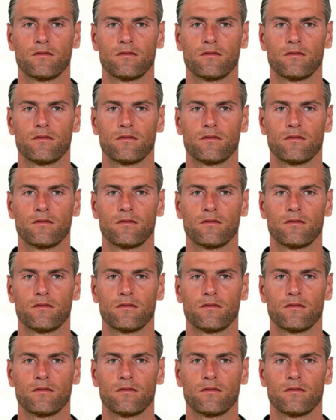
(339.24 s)

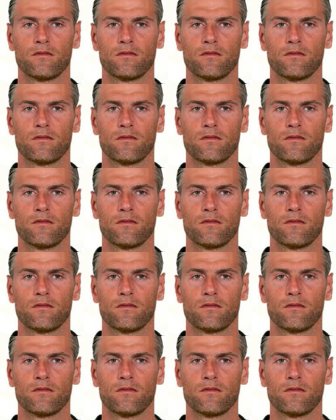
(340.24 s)

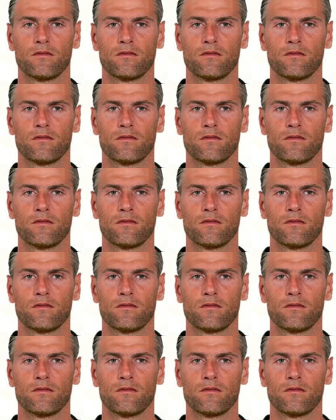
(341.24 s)

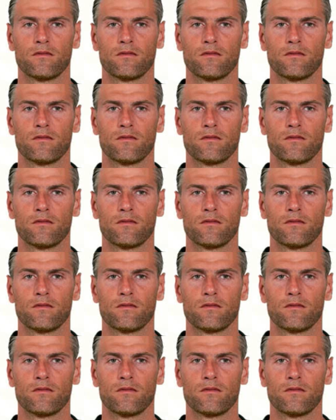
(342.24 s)

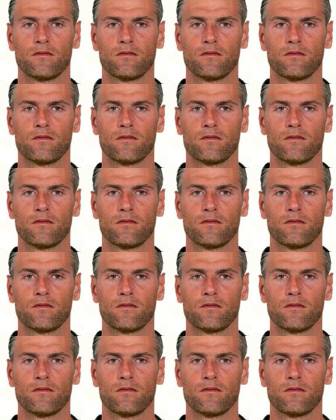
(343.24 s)
This is a still picture; no speech is visible.